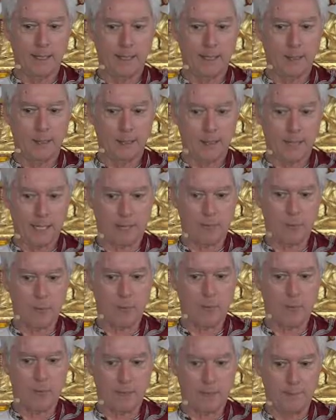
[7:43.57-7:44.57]
and you discover
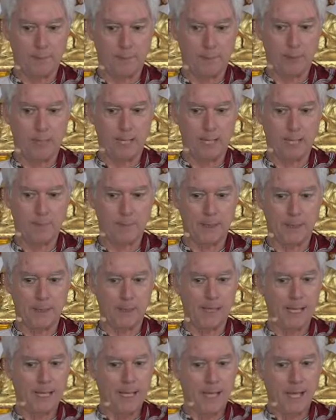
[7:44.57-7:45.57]
what truly makes you happy.